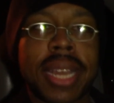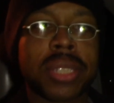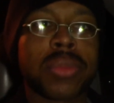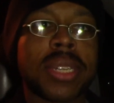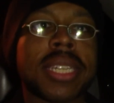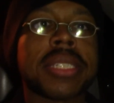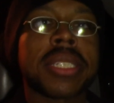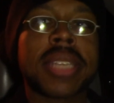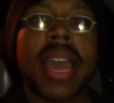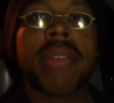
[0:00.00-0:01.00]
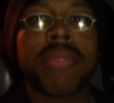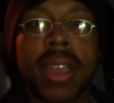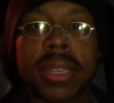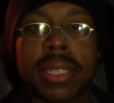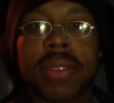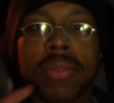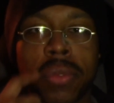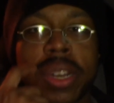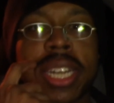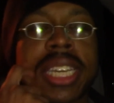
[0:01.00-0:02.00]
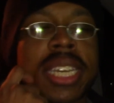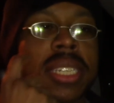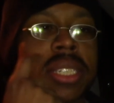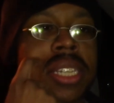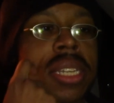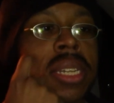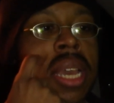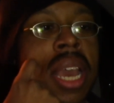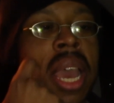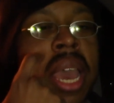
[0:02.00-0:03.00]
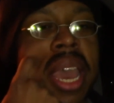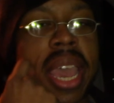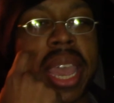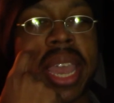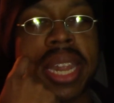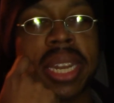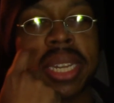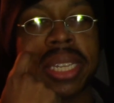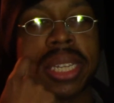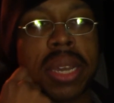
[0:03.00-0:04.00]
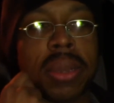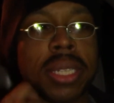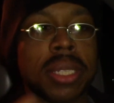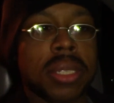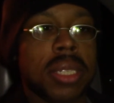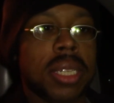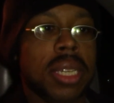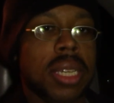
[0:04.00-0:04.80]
that's when the sci-fi stuff really kicks in and you know his